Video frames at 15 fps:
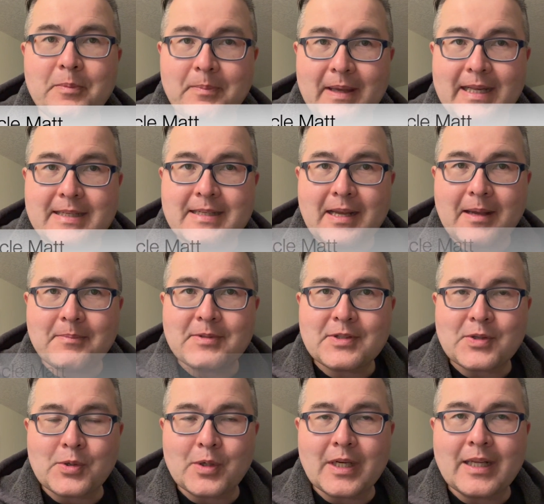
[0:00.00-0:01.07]
bedtime
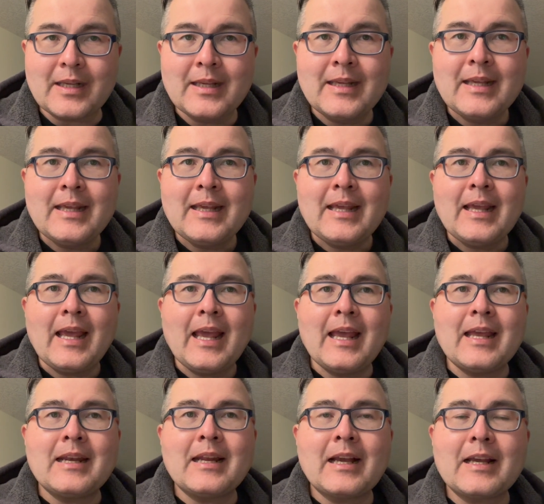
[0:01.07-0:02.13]
story.
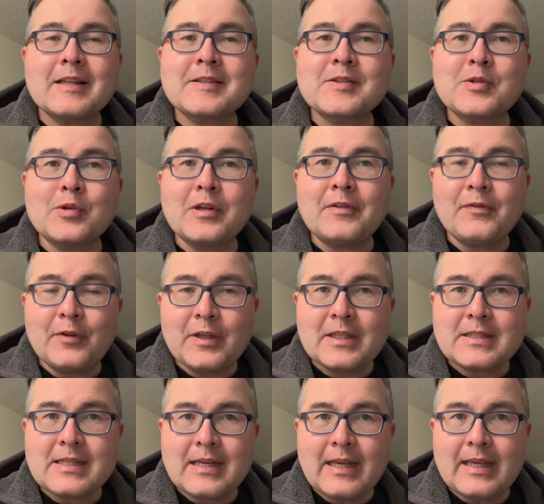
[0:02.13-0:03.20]
And I got a story for you
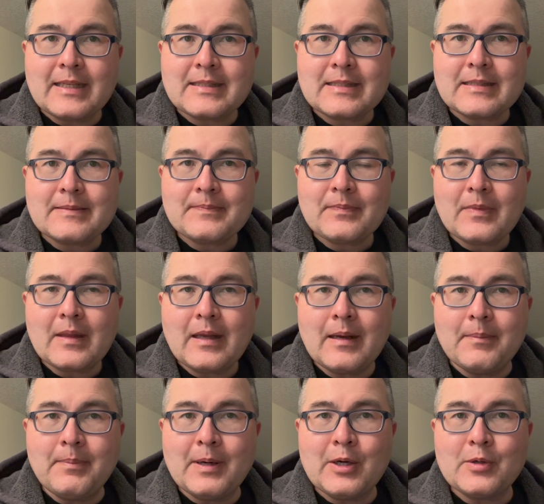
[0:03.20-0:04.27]
tonight
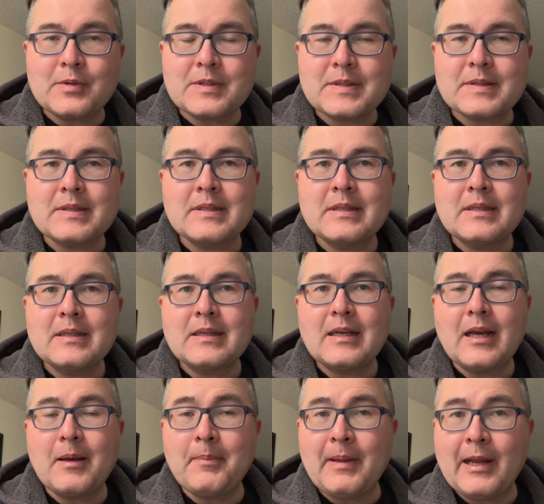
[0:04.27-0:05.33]
about
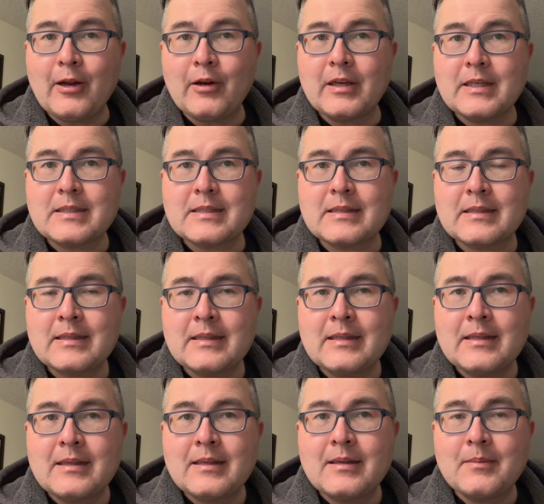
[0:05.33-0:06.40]
a parent
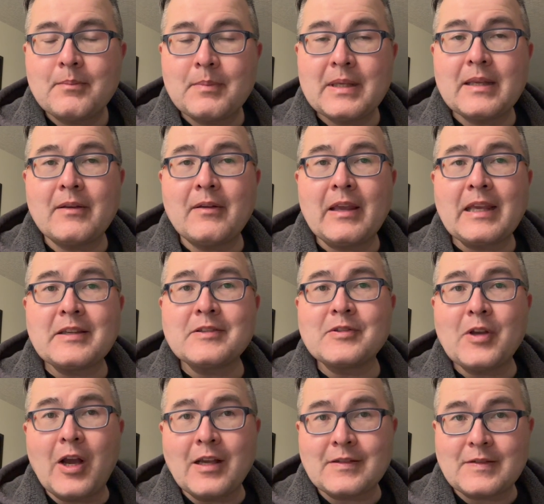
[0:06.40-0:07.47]
being
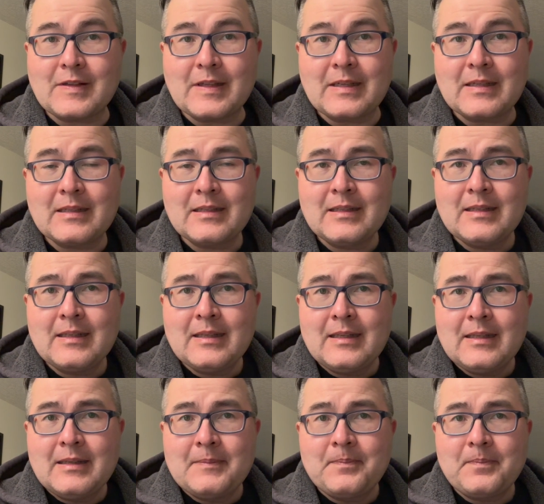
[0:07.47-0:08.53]
exhausted.
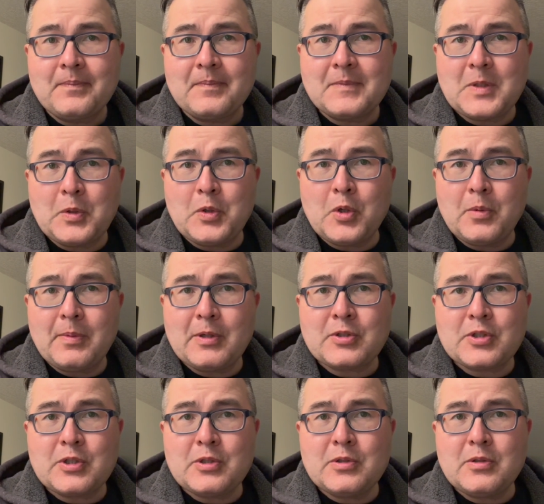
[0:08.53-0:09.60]
Don't know
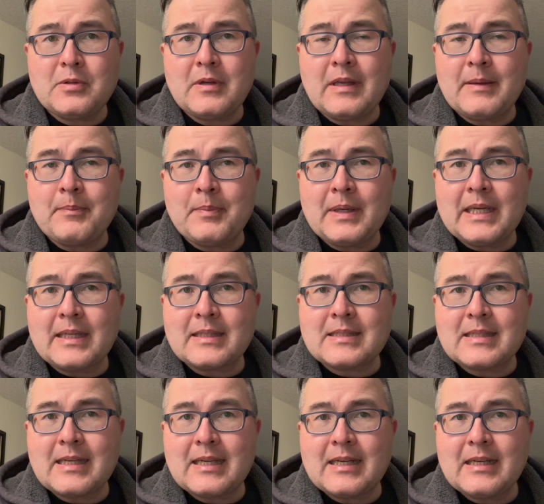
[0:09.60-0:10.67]
about you,
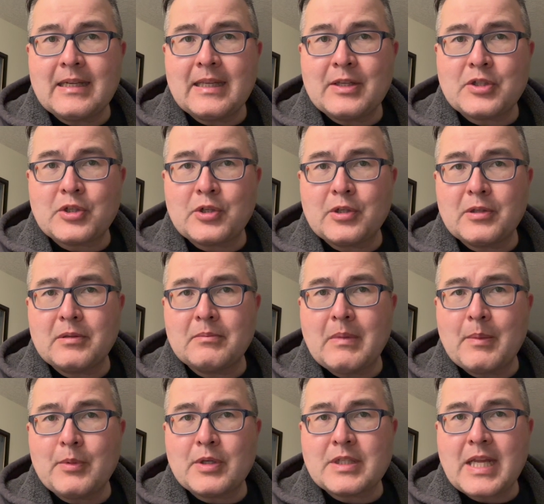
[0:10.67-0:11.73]
but is your
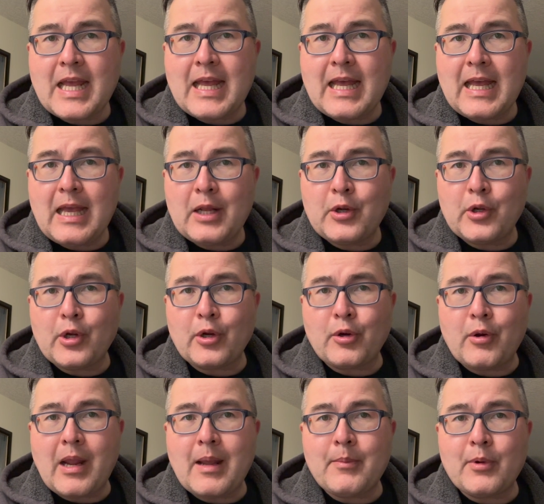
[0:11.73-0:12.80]
mom or dad or your
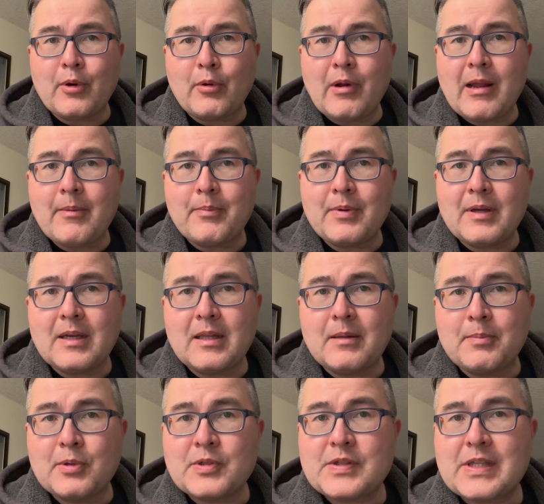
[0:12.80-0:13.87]
grandma or grandpa, the
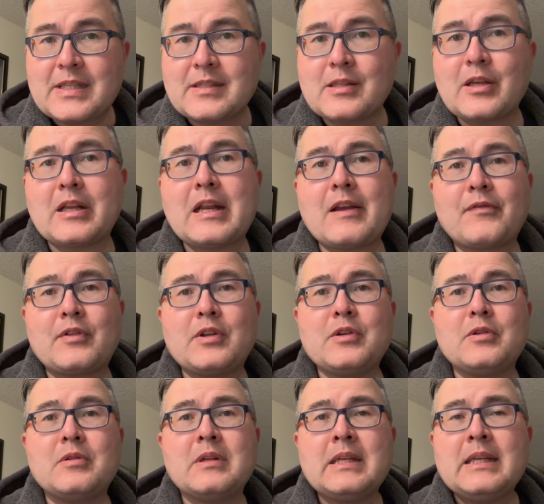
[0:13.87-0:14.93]
person that's looking after
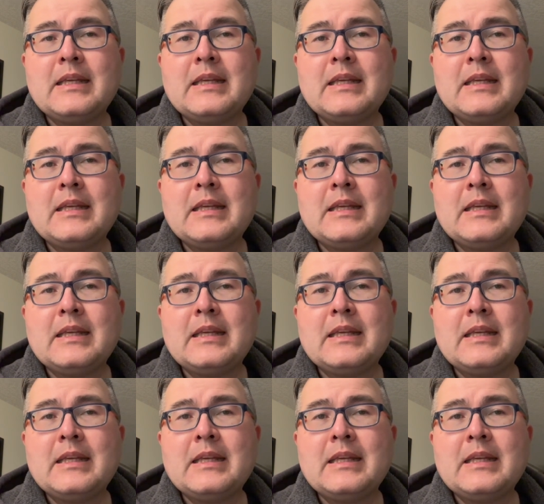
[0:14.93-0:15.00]
you,